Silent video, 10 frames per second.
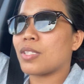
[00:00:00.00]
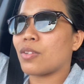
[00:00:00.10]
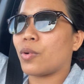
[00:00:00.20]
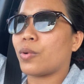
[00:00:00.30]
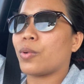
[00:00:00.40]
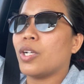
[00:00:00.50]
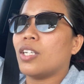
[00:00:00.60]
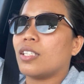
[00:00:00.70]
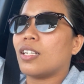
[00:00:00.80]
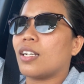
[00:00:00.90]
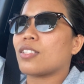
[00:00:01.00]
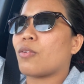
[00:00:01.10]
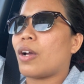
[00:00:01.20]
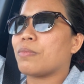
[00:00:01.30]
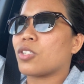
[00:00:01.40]
So yeah,
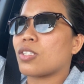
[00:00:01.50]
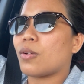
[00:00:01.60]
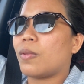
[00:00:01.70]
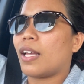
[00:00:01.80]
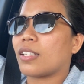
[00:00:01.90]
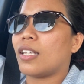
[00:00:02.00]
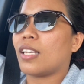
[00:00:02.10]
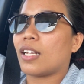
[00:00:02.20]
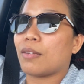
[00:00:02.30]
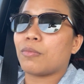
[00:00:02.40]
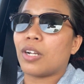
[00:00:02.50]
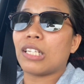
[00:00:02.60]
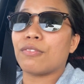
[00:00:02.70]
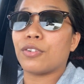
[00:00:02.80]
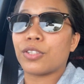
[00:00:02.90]
so I'm just so lucky and I'm
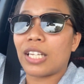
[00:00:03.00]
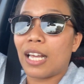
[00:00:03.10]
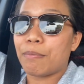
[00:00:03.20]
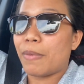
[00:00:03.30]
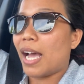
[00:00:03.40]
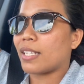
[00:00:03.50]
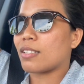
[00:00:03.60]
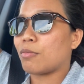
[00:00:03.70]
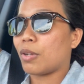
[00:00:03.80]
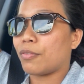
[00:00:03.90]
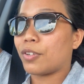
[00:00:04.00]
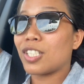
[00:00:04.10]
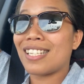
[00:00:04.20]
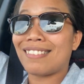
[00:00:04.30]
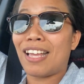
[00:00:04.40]
grateful that I passed on my
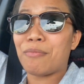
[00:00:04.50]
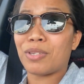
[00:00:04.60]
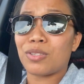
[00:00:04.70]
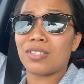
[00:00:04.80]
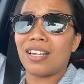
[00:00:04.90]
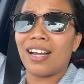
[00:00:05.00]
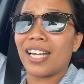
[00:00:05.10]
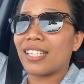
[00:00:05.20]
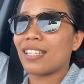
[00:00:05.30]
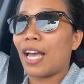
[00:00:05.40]
first attempt because guys,